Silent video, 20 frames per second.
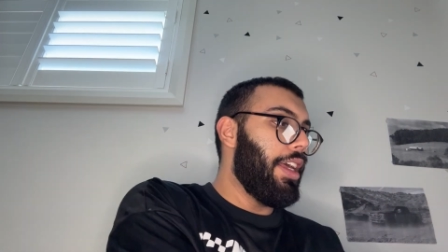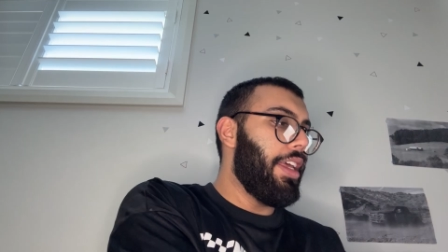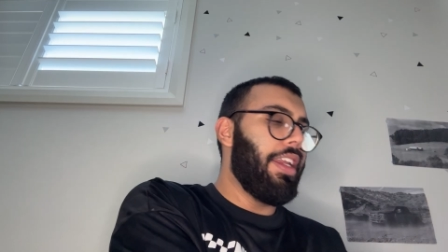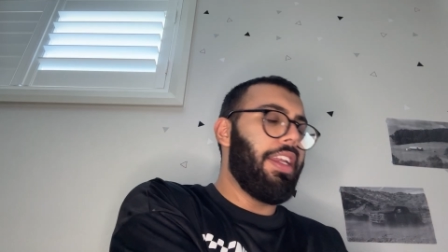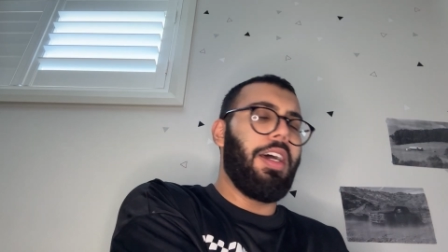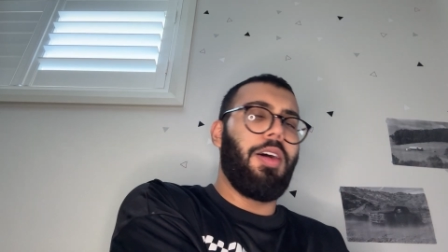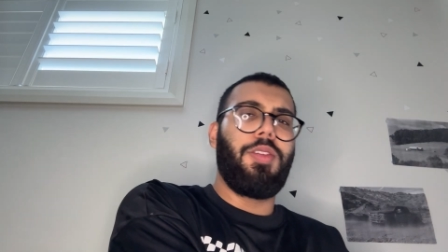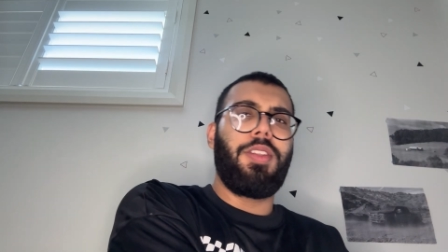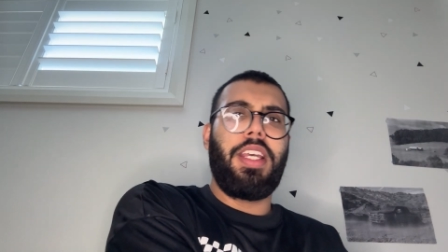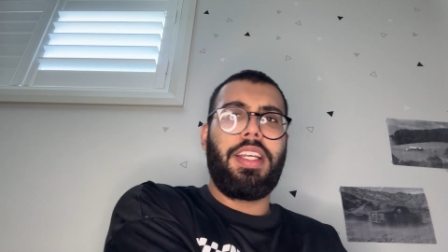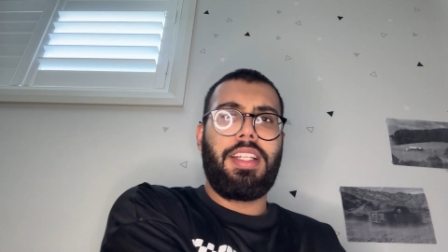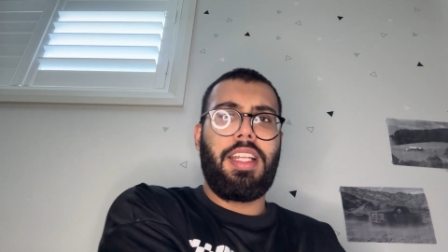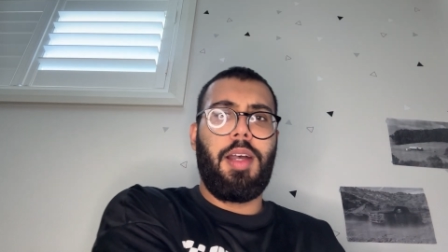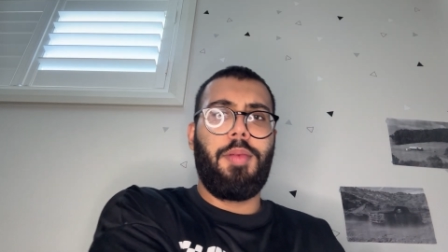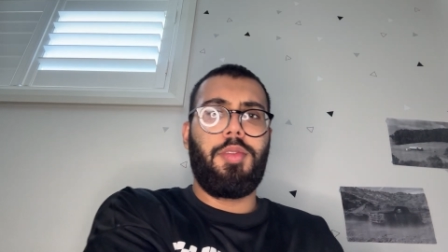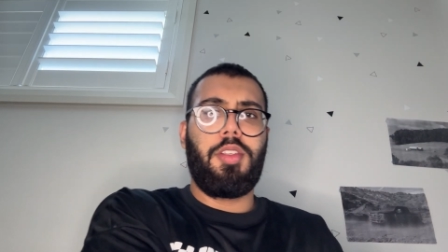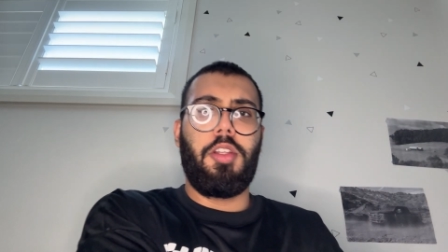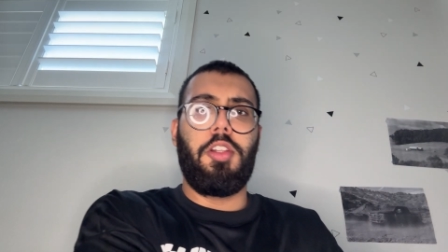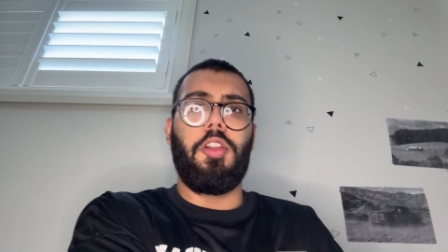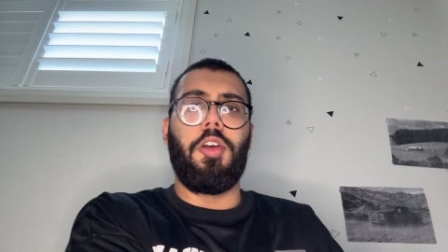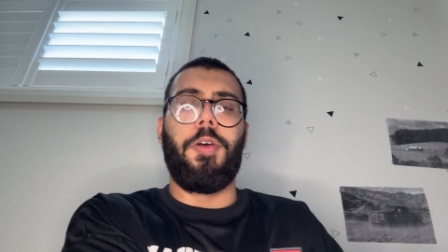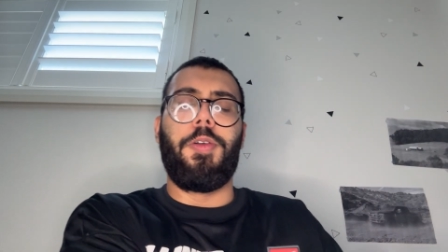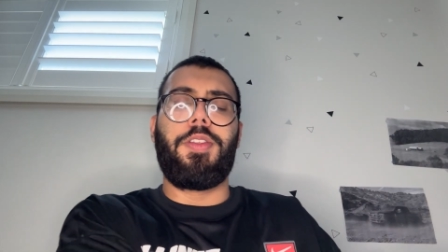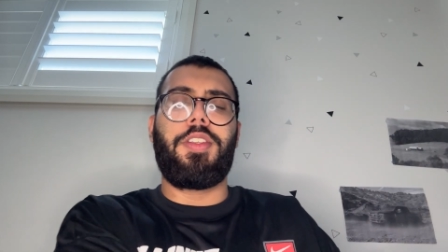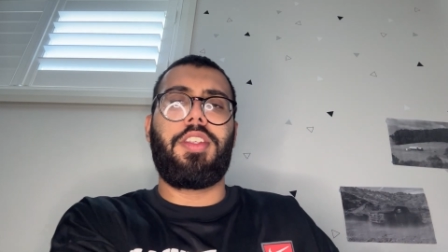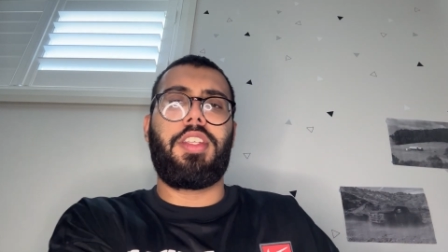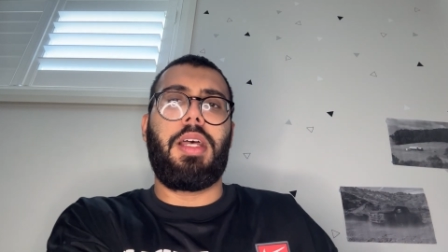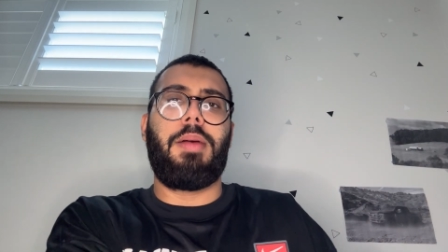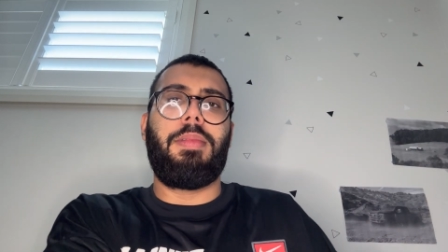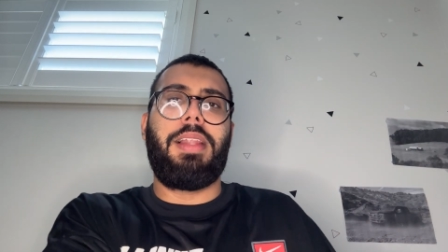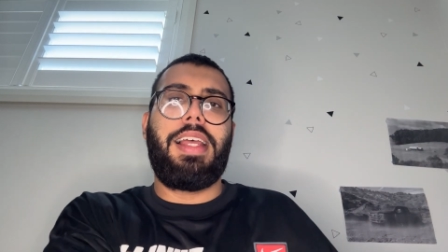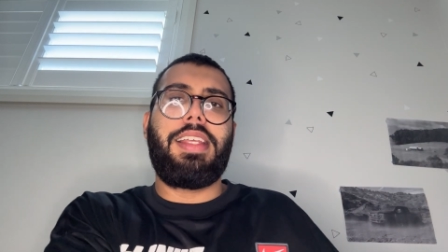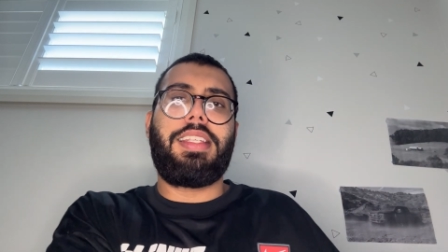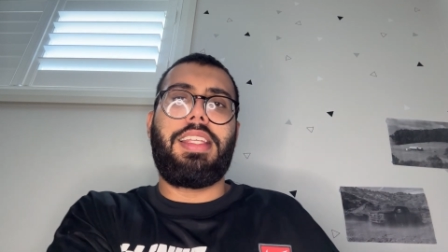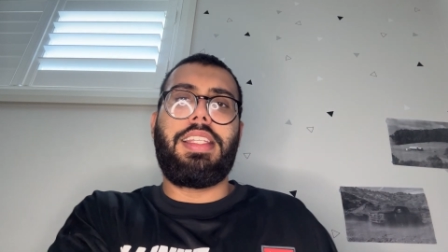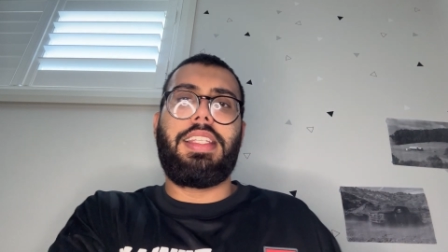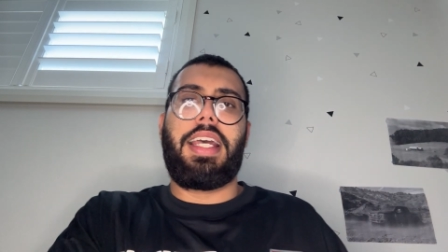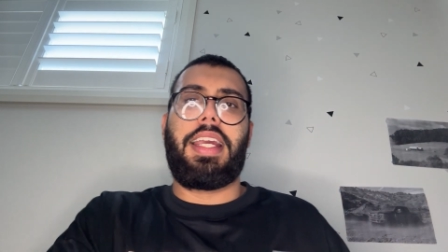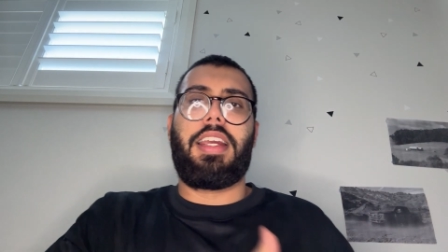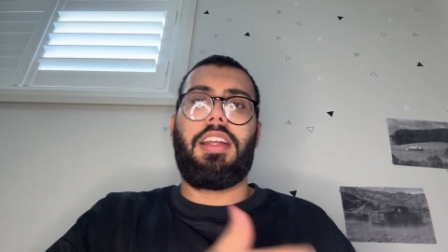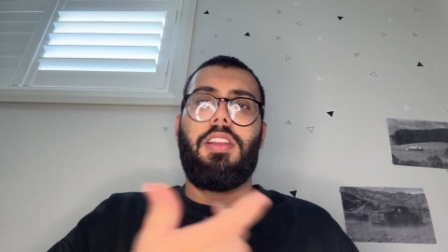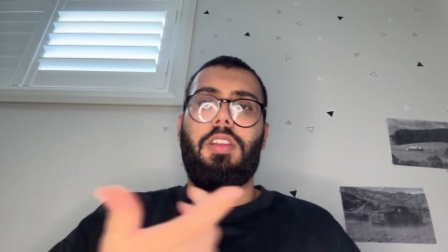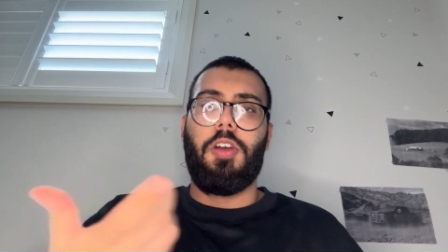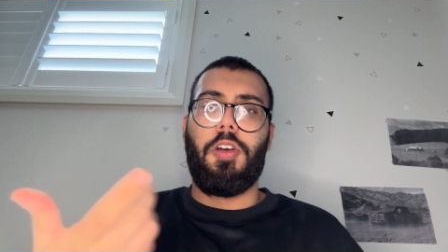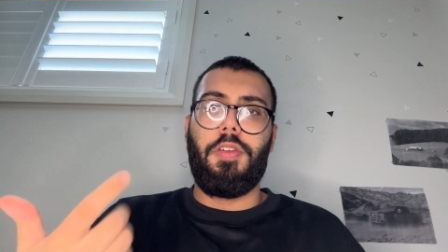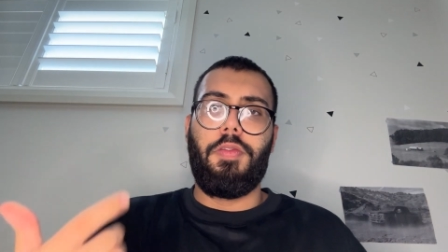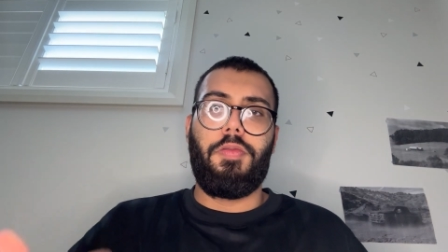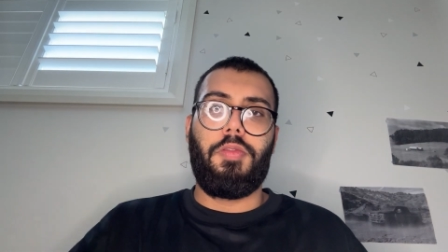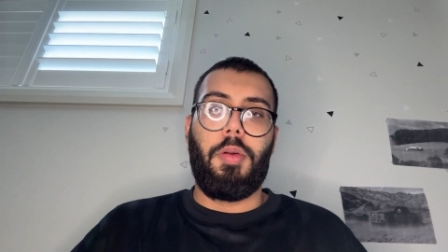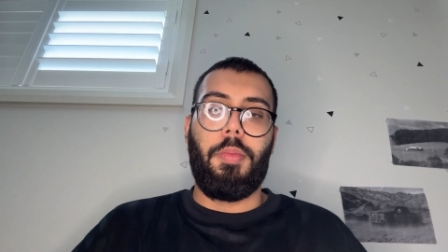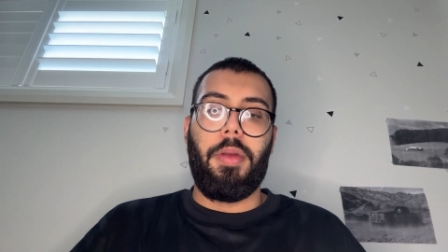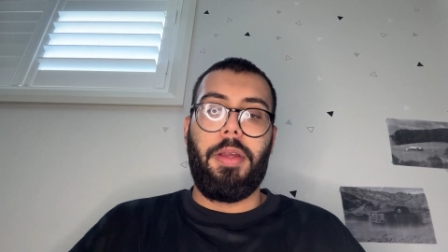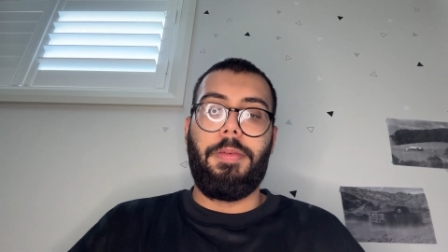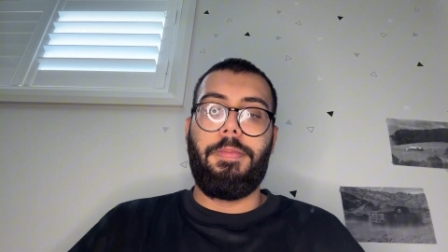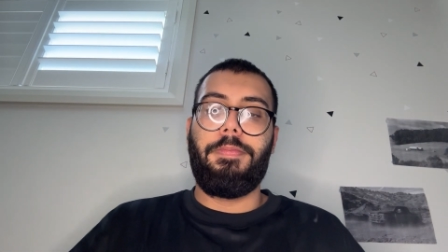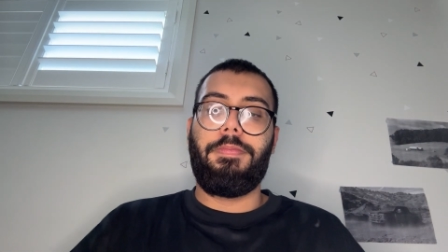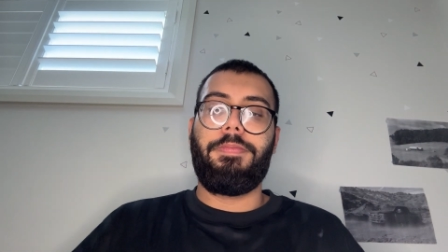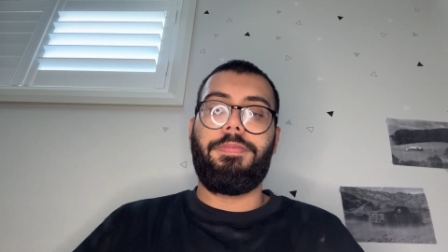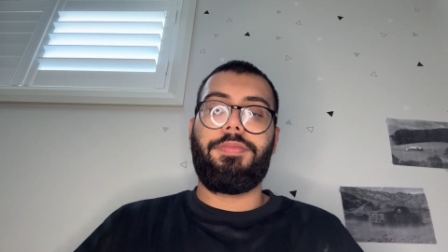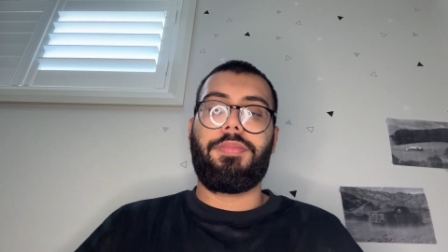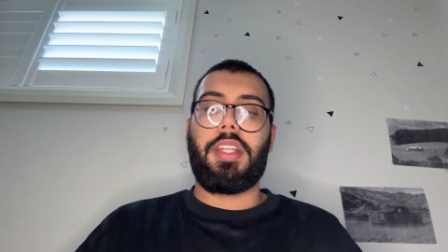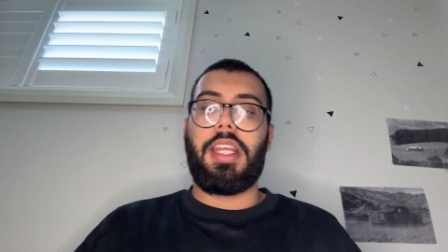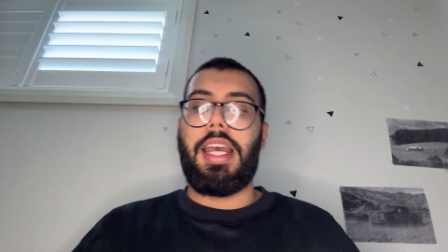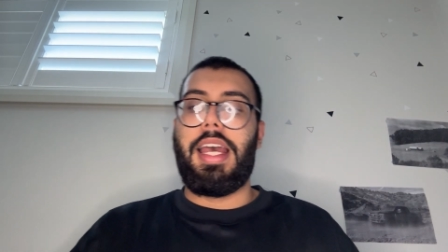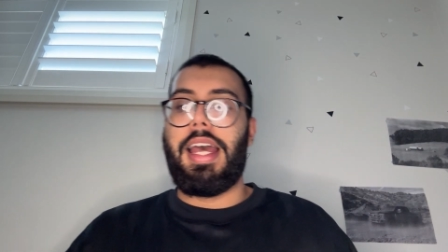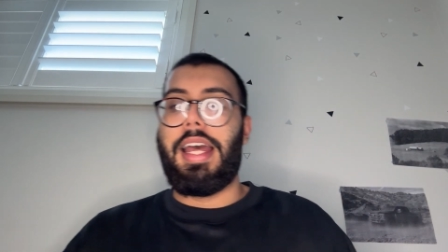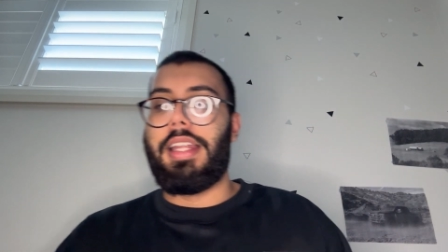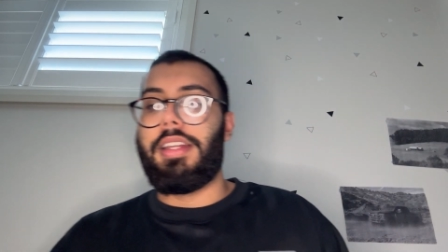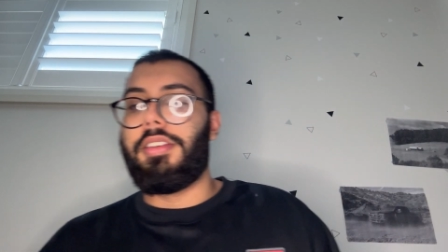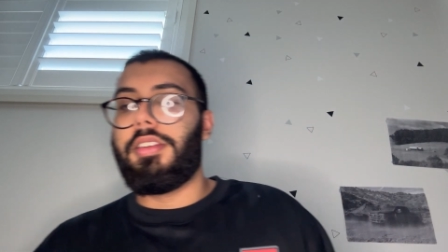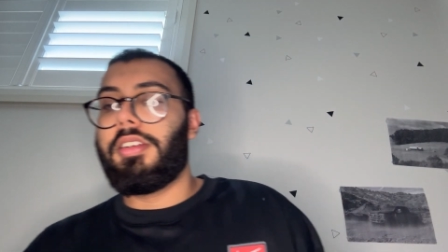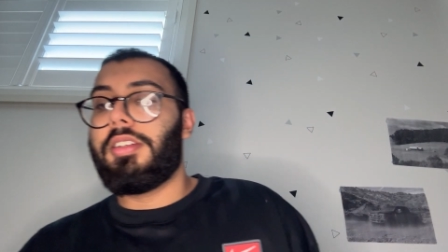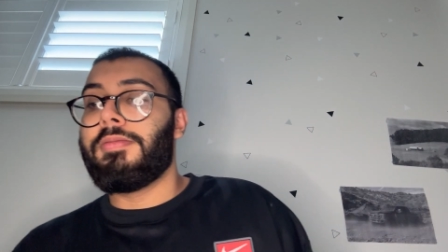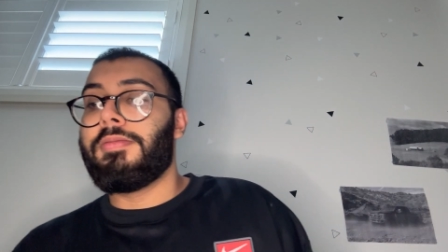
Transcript: And then I'll take down some notes, some lessons I can learn from it. And